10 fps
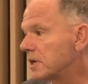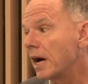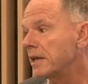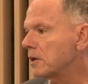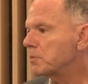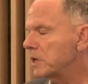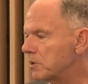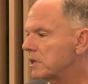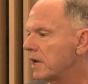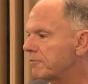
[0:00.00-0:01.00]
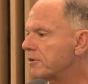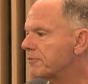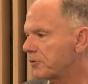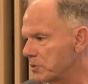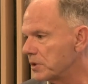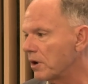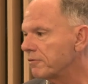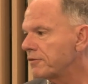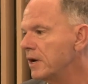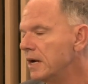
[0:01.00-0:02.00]
and that we could never have thought
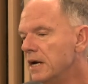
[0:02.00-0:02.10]
of.